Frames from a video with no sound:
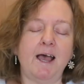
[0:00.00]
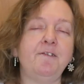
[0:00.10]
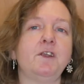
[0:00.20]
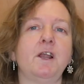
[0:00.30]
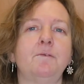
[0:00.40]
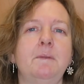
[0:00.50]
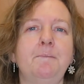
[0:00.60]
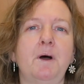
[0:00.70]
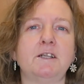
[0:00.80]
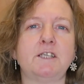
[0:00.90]
If you
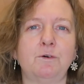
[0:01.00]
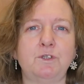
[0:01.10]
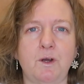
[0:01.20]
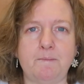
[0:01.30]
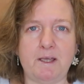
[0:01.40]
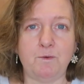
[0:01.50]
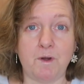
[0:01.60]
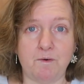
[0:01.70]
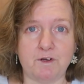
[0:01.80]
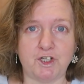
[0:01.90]
remember, I told you I made
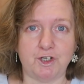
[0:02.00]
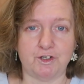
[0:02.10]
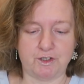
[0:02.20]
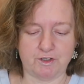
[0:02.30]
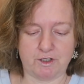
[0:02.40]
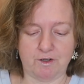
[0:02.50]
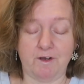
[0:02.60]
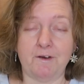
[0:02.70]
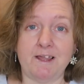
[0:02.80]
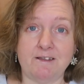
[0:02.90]
wellness shots not so long
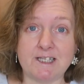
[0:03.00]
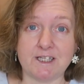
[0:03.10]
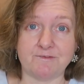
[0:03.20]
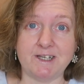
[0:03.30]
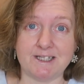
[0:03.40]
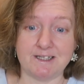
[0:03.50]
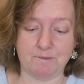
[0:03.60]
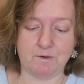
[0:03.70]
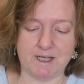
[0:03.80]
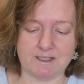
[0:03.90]
ago. Now, this is the reason
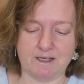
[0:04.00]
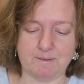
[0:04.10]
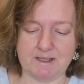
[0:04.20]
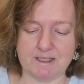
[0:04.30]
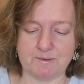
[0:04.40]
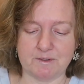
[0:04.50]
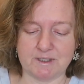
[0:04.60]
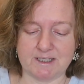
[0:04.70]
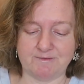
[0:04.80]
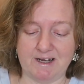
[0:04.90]
I'm quite excited about this one,
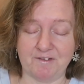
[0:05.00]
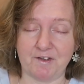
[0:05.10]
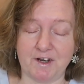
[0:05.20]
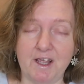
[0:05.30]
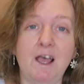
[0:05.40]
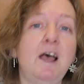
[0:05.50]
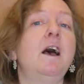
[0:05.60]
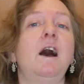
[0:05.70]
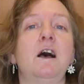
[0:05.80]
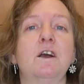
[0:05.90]
because it's relevant.
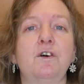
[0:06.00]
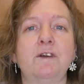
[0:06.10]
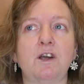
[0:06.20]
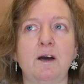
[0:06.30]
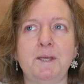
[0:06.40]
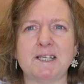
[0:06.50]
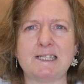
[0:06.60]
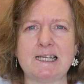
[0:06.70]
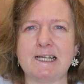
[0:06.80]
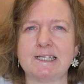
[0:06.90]
Corey got up
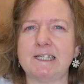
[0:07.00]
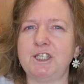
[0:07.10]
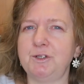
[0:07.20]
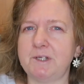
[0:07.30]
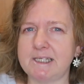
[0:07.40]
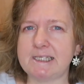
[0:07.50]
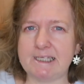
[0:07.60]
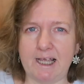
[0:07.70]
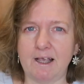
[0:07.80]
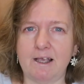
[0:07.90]
yesterday and I said, are you getting
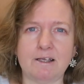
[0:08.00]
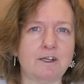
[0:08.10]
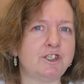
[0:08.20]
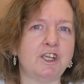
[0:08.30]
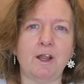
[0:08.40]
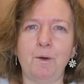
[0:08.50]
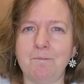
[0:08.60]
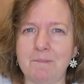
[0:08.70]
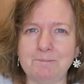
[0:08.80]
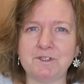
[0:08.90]
sick? Because, you know,
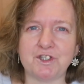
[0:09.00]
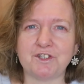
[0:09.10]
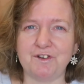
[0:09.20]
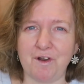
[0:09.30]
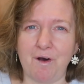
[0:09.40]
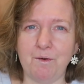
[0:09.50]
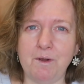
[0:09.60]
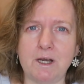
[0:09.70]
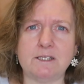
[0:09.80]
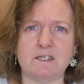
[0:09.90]
mum's just no.
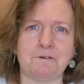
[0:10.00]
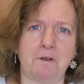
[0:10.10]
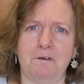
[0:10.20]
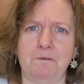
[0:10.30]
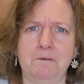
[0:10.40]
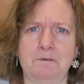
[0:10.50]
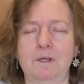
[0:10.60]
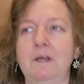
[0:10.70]
And he said, no.